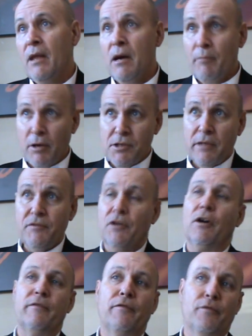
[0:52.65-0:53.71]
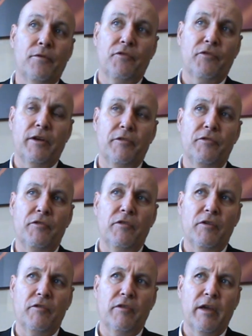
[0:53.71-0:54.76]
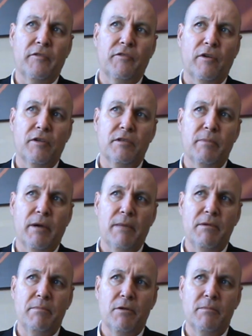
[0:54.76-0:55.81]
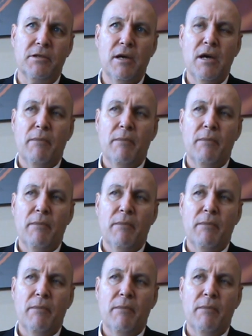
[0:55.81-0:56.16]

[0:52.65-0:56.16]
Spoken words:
positive driver for rural centres is downsizing baby boomers.